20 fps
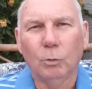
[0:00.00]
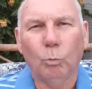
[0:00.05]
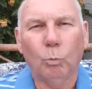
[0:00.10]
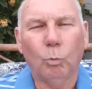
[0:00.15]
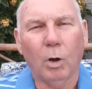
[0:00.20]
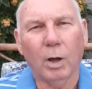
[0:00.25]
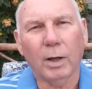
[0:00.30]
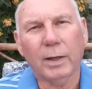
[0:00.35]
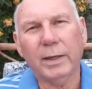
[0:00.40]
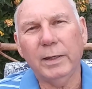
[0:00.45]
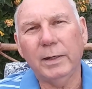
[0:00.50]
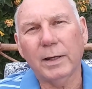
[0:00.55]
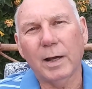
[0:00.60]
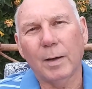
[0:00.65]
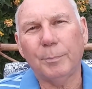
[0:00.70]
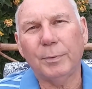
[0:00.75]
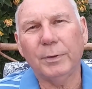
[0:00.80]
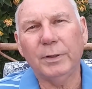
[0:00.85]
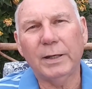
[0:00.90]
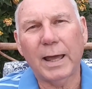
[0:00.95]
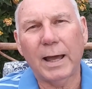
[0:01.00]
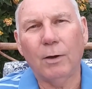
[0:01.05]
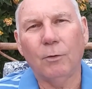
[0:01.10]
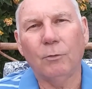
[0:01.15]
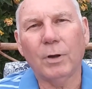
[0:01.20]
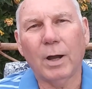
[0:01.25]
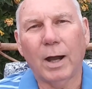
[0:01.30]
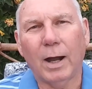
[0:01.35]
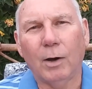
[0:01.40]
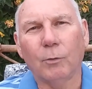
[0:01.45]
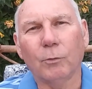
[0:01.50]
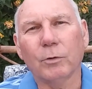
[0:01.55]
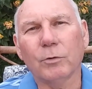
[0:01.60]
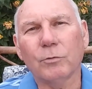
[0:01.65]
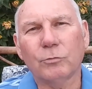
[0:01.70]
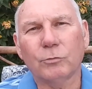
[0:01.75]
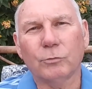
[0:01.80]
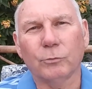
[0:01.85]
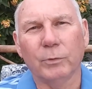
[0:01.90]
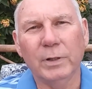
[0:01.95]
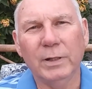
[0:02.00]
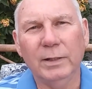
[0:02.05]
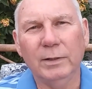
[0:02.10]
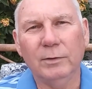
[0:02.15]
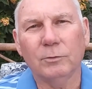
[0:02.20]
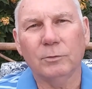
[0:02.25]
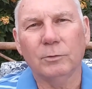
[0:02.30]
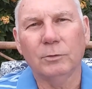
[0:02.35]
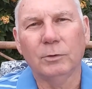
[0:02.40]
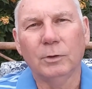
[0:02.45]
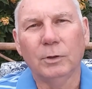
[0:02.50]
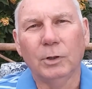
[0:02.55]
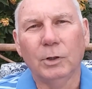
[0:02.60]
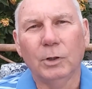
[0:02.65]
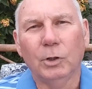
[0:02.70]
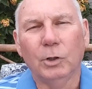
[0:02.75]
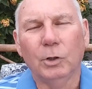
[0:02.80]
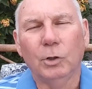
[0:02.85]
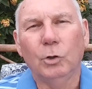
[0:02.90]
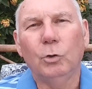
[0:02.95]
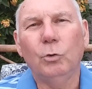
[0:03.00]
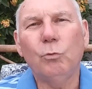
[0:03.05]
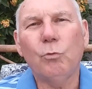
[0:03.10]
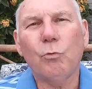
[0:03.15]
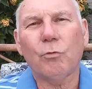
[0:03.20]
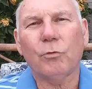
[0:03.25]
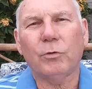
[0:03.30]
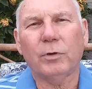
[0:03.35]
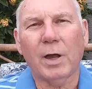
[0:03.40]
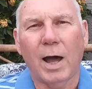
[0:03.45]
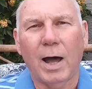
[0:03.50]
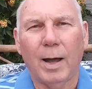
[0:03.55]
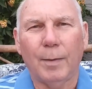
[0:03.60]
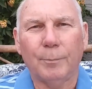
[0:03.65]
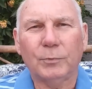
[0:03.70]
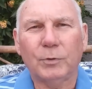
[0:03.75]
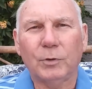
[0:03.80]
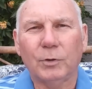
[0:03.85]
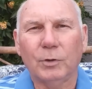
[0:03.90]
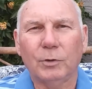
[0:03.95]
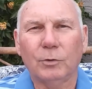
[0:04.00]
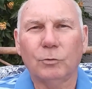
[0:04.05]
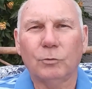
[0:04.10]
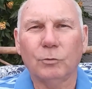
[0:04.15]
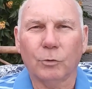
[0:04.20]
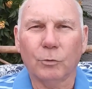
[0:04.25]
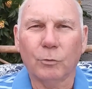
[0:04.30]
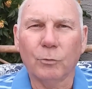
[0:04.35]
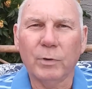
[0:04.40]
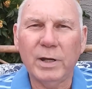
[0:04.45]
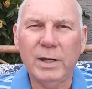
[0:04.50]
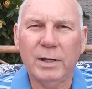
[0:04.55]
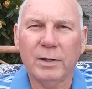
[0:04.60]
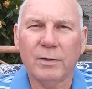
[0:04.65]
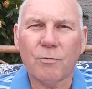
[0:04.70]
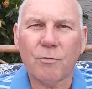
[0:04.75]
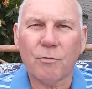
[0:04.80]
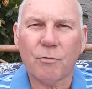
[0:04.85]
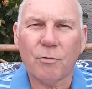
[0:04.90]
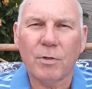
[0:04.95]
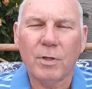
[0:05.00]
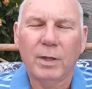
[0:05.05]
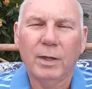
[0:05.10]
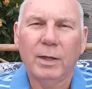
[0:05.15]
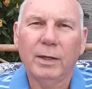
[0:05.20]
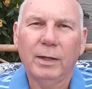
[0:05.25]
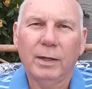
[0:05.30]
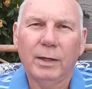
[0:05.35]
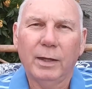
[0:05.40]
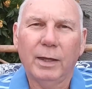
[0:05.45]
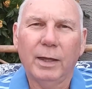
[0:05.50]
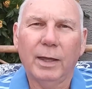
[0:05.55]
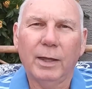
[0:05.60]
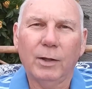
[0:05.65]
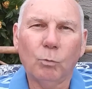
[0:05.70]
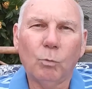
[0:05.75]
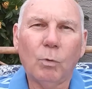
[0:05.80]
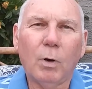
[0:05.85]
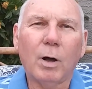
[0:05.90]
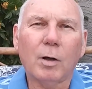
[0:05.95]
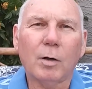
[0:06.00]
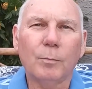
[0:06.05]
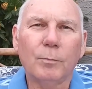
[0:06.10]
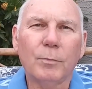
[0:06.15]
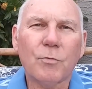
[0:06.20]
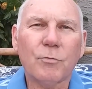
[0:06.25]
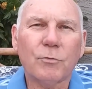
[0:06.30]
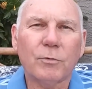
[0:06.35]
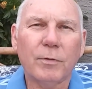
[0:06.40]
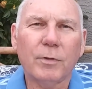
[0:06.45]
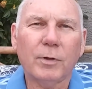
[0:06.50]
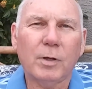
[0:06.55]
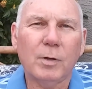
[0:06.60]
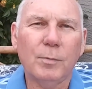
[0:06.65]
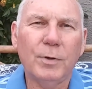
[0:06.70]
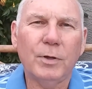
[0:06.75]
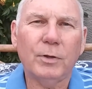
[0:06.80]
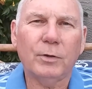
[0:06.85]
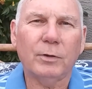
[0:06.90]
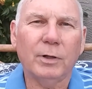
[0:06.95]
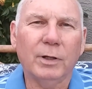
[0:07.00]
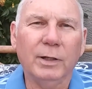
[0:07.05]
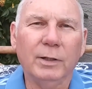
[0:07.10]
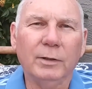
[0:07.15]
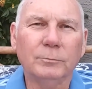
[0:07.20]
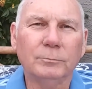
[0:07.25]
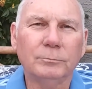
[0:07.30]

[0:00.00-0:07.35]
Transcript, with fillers: walking up and down our street who stopped to greet us and welcome us to the community.